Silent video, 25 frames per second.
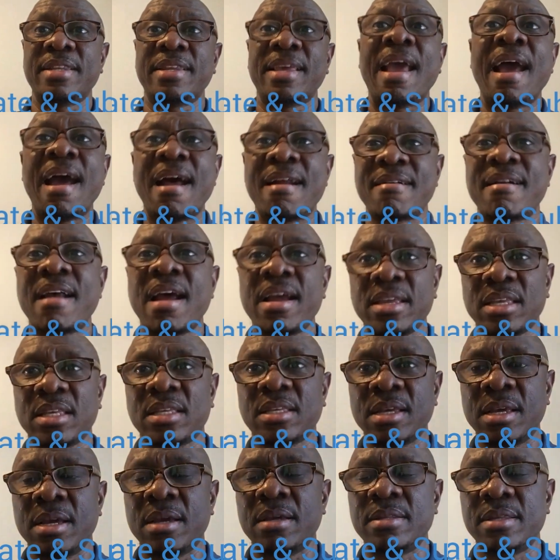the hierarch
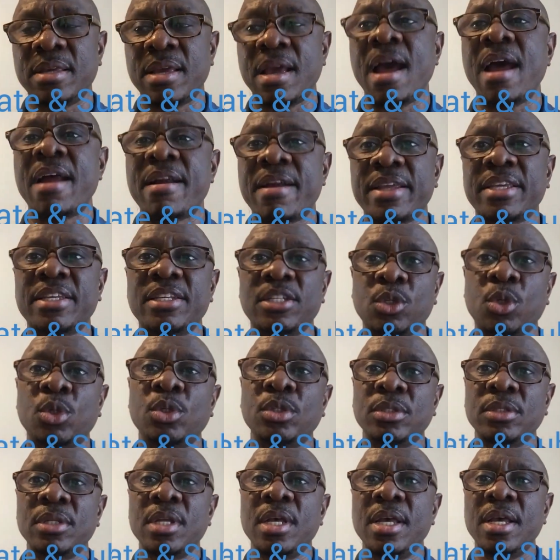uh, the
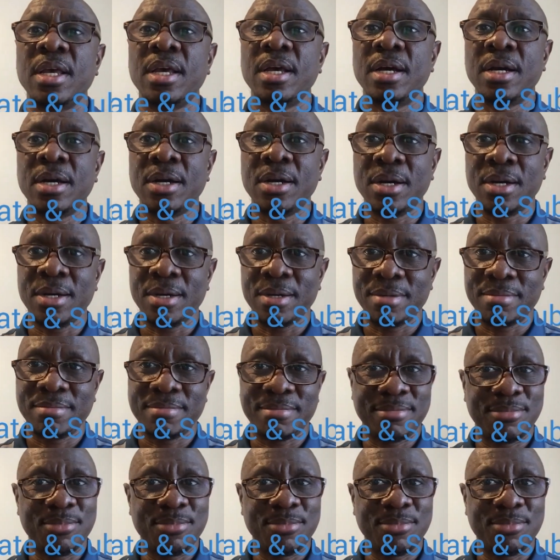hierarchical um,